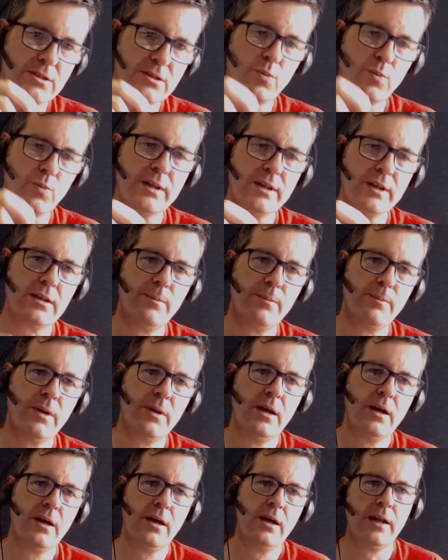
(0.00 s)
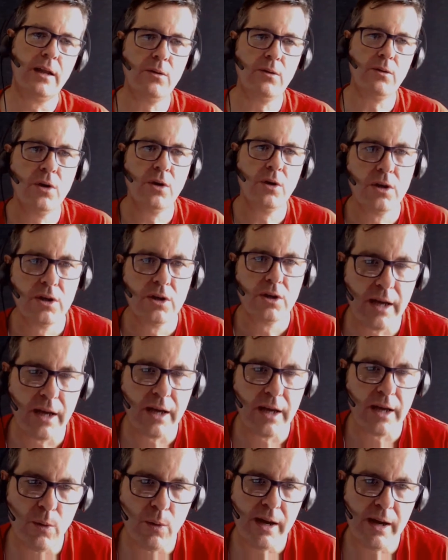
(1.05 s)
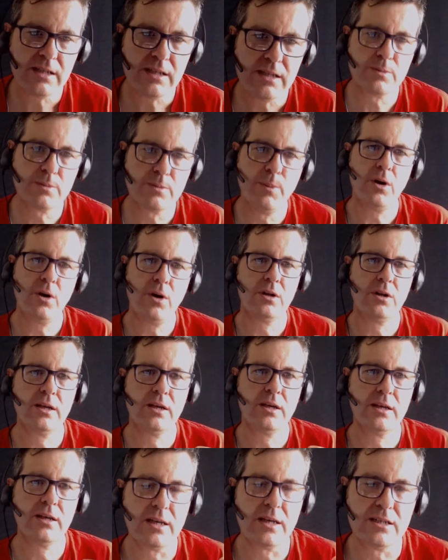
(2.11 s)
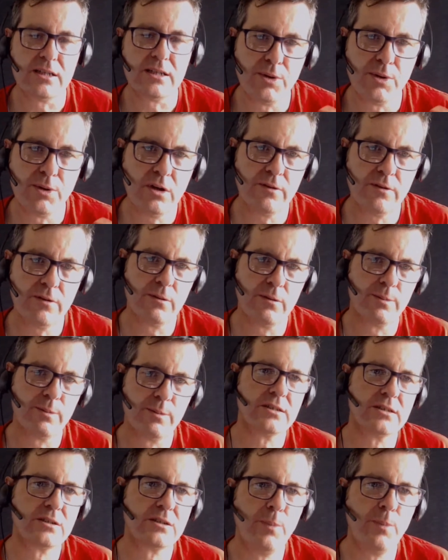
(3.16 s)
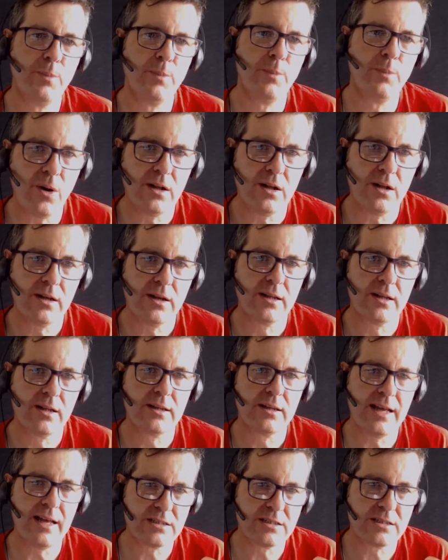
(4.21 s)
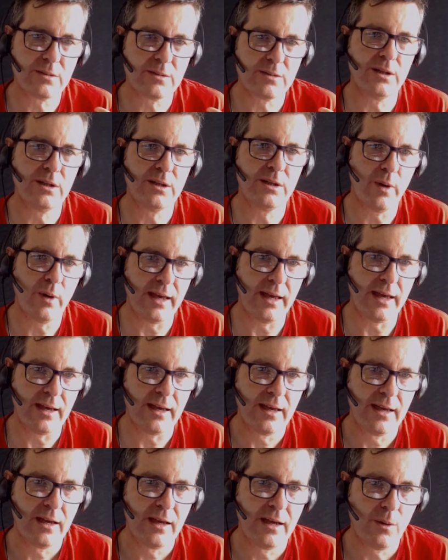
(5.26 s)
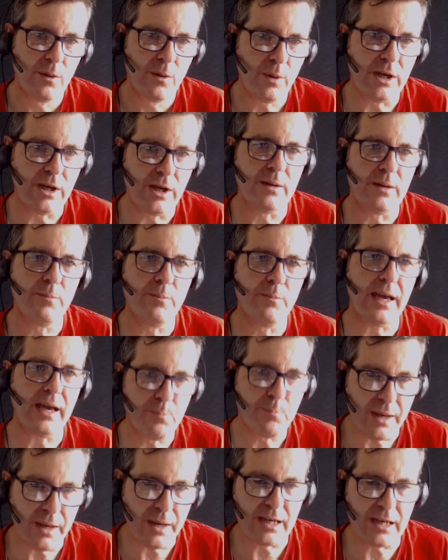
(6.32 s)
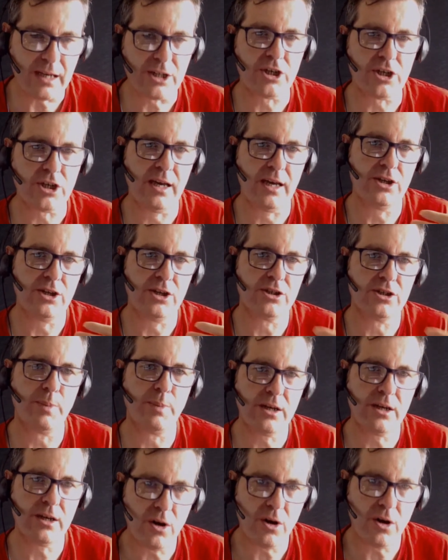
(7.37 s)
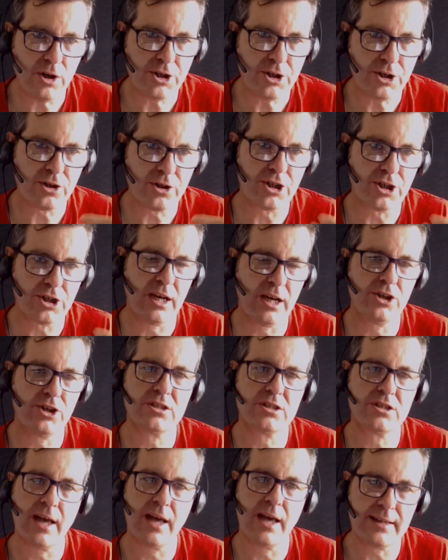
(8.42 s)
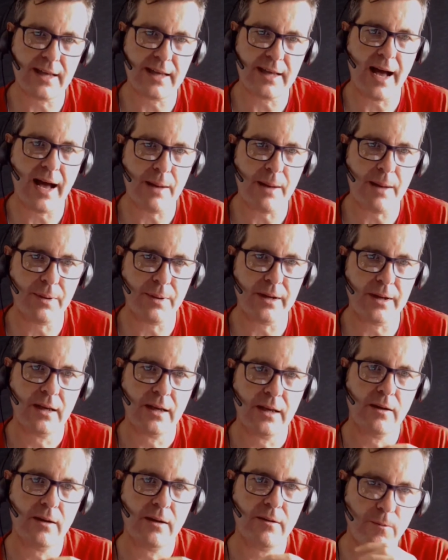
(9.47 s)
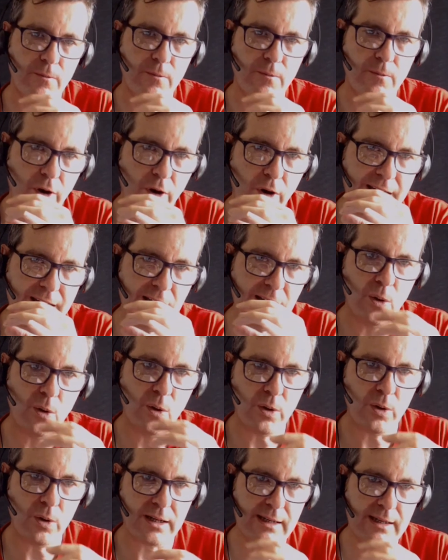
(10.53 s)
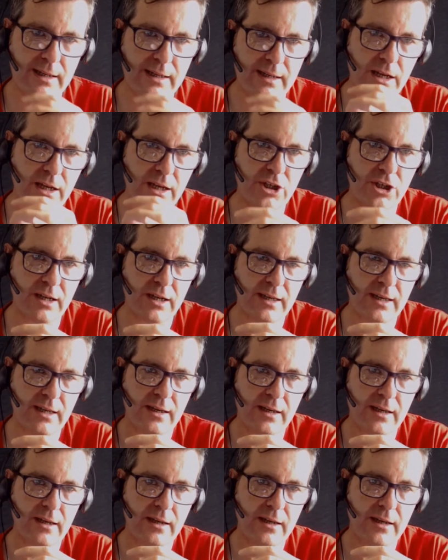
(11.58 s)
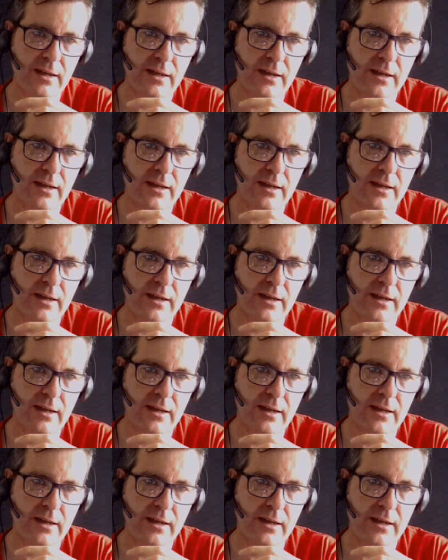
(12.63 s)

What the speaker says: elements with them. Now, in a way, small is beautiful, because small tends to be the way we make big changes. Big culture changes tend to happen very locally initially,